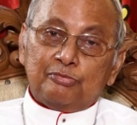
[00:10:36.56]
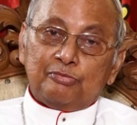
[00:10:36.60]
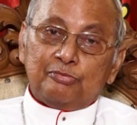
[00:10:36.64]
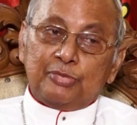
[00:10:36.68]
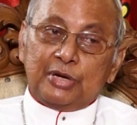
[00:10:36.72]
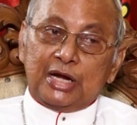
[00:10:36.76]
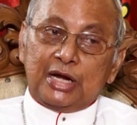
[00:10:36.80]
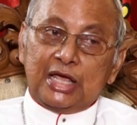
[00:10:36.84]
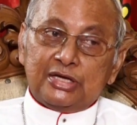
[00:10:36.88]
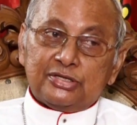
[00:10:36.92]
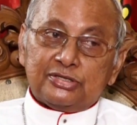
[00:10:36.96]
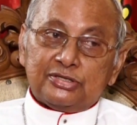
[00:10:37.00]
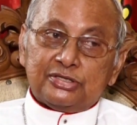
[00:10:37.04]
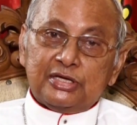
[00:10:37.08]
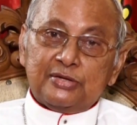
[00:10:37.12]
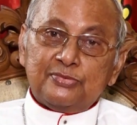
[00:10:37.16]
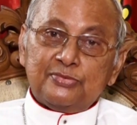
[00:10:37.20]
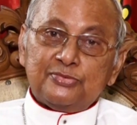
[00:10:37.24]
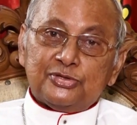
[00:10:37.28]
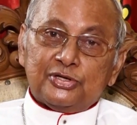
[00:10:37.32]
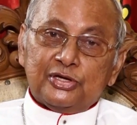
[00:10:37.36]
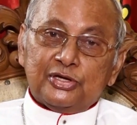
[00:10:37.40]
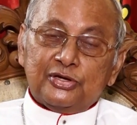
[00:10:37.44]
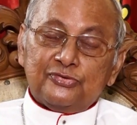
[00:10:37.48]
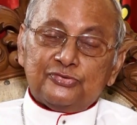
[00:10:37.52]
place
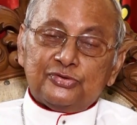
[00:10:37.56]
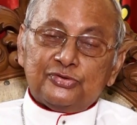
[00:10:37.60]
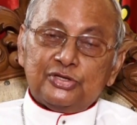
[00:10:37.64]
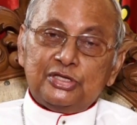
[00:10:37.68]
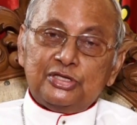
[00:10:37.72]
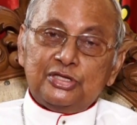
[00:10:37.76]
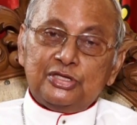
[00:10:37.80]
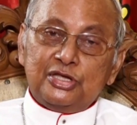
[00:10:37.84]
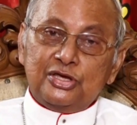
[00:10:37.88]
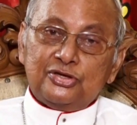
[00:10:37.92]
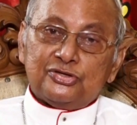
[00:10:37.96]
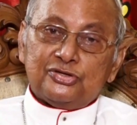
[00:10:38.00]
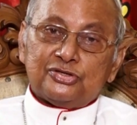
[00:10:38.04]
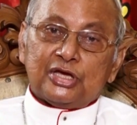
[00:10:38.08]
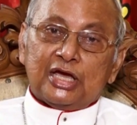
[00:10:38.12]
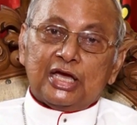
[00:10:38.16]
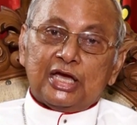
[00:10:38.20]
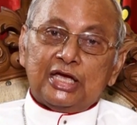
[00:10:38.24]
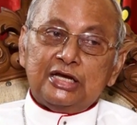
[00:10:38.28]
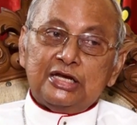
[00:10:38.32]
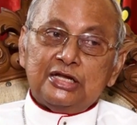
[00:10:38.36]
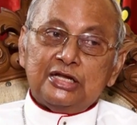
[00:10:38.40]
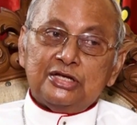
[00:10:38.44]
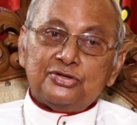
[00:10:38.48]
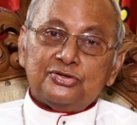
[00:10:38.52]
themselves in these
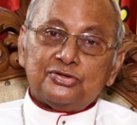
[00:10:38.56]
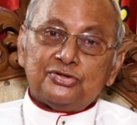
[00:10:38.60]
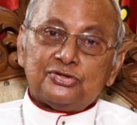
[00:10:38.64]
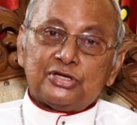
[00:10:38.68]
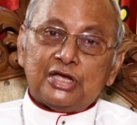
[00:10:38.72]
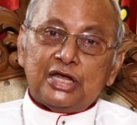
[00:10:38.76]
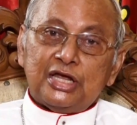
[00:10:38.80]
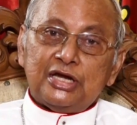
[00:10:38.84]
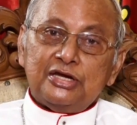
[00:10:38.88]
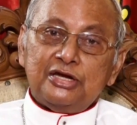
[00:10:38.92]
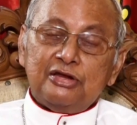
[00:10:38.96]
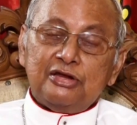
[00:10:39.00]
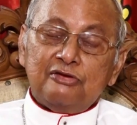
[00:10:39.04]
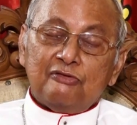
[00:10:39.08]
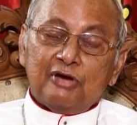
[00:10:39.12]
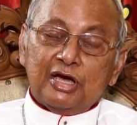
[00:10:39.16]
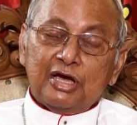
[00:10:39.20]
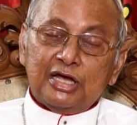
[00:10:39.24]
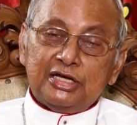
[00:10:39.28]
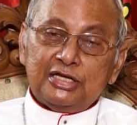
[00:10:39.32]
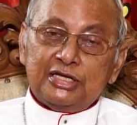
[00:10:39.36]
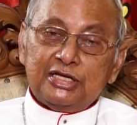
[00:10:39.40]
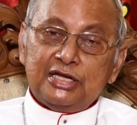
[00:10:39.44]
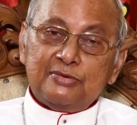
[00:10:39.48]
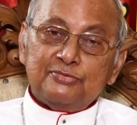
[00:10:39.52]
islands and
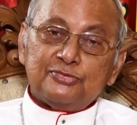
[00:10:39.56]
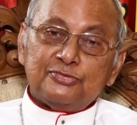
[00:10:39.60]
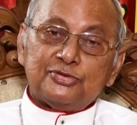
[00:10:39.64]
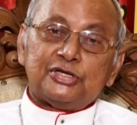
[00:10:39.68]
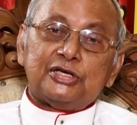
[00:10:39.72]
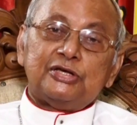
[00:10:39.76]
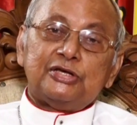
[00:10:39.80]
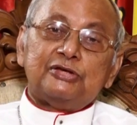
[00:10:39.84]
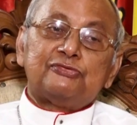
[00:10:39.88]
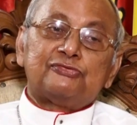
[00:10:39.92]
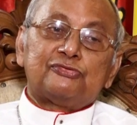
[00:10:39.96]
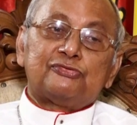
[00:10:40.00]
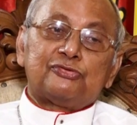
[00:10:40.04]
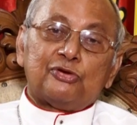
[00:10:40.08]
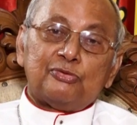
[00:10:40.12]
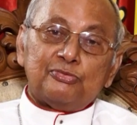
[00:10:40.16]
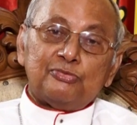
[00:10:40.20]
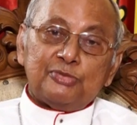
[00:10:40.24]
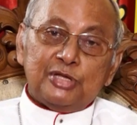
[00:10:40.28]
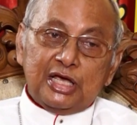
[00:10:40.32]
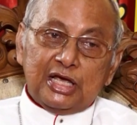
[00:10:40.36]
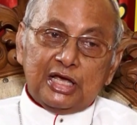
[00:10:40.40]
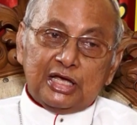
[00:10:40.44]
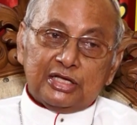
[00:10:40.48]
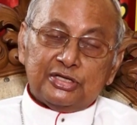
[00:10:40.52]
divide themselves
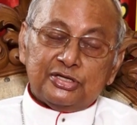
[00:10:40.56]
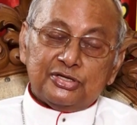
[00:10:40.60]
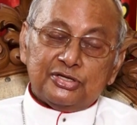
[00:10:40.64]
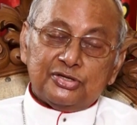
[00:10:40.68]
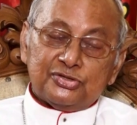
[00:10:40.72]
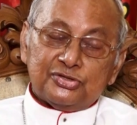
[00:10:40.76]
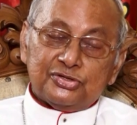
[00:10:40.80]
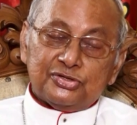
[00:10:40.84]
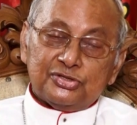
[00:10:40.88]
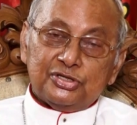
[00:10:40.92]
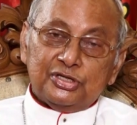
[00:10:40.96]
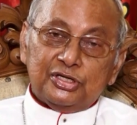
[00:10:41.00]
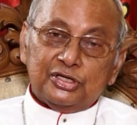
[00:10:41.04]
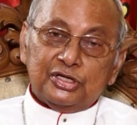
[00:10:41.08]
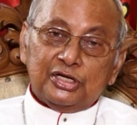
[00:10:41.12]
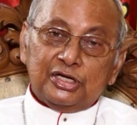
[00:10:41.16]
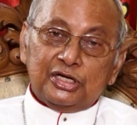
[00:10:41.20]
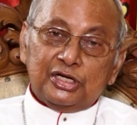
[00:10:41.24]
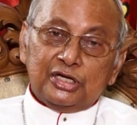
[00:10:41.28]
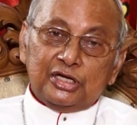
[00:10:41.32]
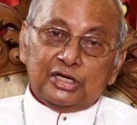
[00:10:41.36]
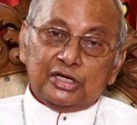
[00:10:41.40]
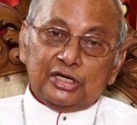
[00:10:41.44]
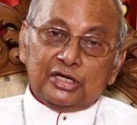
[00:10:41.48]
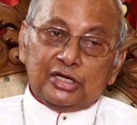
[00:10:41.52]
from the others,
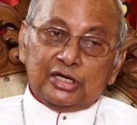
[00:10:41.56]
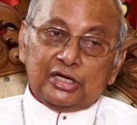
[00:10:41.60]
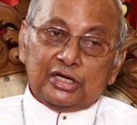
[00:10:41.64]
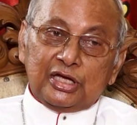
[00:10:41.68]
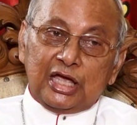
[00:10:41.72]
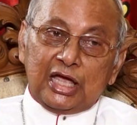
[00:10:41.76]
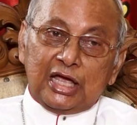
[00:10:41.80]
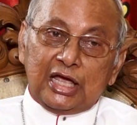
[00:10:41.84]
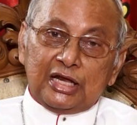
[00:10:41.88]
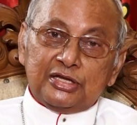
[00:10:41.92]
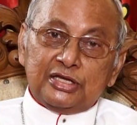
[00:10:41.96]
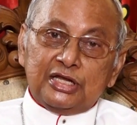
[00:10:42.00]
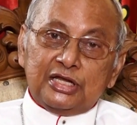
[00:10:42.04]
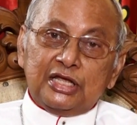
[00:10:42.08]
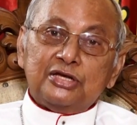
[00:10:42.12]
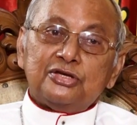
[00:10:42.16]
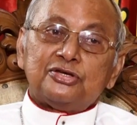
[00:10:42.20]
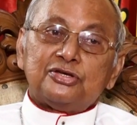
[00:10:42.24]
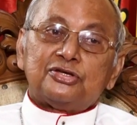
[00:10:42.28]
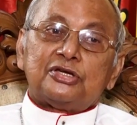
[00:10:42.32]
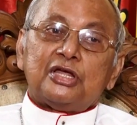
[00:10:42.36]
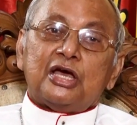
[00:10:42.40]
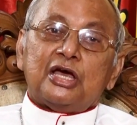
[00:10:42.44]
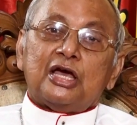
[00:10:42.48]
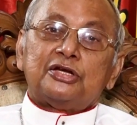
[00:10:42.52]
and then
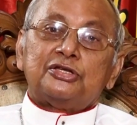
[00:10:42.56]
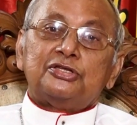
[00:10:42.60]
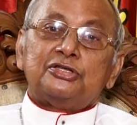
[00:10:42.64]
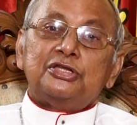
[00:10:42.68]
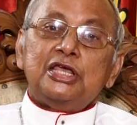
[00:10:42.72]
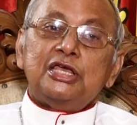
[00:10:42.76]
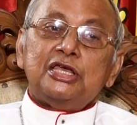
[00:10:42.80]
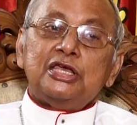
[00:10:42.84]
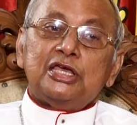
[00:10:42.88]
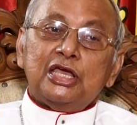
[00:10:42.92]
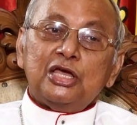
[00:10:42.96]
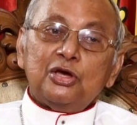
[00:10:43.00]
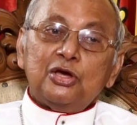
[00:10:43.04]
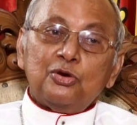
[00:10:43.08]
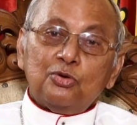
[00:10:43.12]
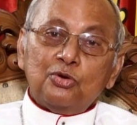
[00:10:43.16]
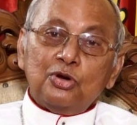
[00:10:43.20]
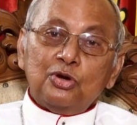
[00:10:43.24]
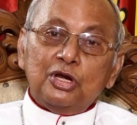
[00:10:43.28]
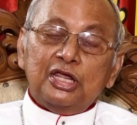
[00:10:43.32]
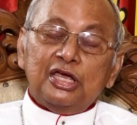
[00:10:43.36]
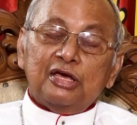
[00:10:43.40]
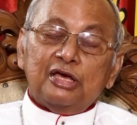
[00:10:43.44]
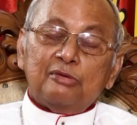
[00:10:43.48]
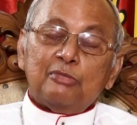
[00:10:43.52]
start thinking
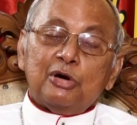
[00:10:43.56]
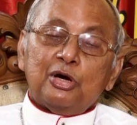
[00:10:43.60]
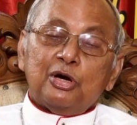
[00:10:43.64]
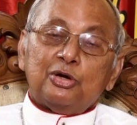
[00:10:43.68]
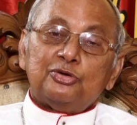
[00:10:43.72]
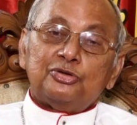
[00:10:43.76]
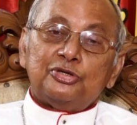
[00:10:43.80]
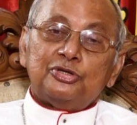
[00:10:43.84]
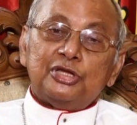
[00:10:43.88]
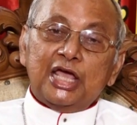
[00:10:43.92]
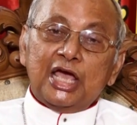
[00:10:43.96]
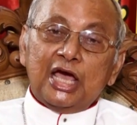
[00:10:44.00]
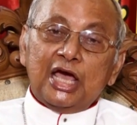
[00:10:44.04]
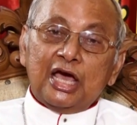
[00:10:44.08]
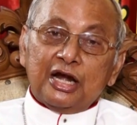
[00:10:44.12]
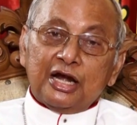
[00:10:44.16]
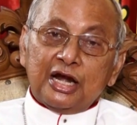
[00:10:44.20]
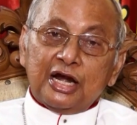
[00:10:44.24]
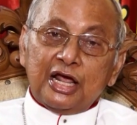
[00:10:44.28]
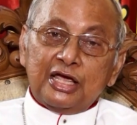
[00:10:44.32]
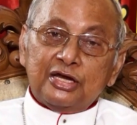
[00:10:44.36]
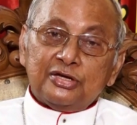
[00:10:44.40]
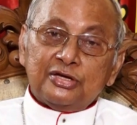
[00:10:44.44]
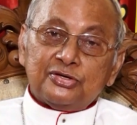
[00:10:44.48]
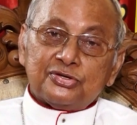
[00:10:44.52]
only about their
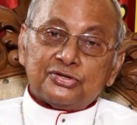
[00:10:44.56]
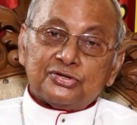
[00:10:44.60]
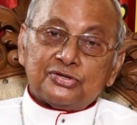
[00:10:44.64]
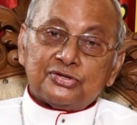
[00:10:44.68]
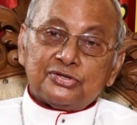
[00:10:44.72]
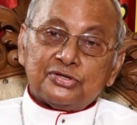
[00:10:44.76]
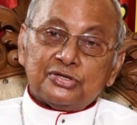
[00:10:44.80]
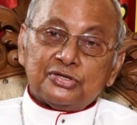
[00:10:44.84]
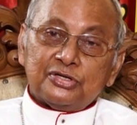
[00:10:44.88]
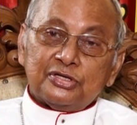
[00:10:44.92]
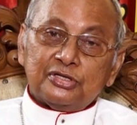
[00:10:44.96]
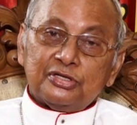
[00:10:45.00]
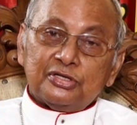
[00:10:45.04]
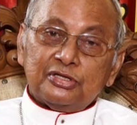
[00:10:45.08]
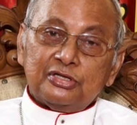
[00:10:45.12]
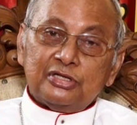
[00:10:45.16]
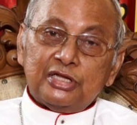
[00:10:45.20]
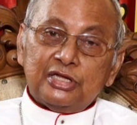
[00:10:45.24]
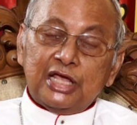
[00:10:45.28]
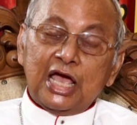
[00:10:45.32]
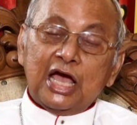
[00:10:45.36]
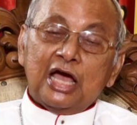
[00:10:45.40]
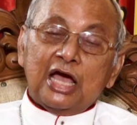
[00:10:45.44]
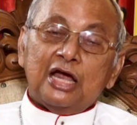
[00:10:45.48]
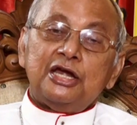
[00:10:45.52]
rights,
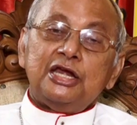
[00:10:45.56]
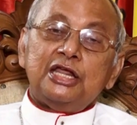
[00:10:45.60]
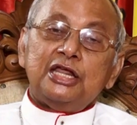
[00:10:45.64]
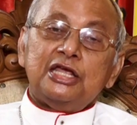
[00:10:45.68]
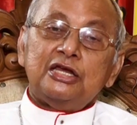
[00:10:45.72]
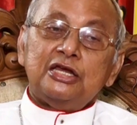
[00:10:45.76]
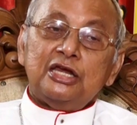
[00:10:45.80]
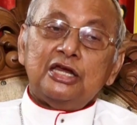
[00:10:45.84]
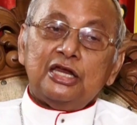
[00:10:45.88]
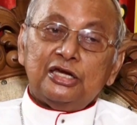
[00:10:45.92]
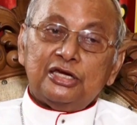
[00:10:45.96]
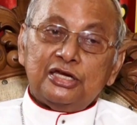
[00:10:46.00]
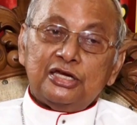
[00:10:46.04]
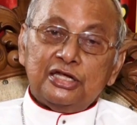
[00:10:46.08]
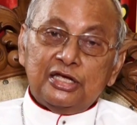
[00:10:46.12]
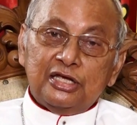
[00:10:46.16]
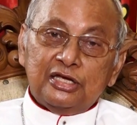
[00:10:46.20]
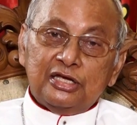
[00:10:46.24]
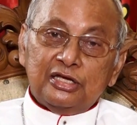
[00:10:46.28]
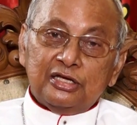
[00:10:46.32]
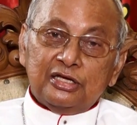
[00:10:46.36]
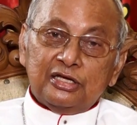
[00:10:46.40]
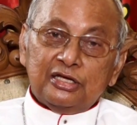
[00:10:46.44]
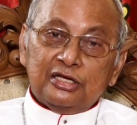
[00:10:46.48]
their dignity,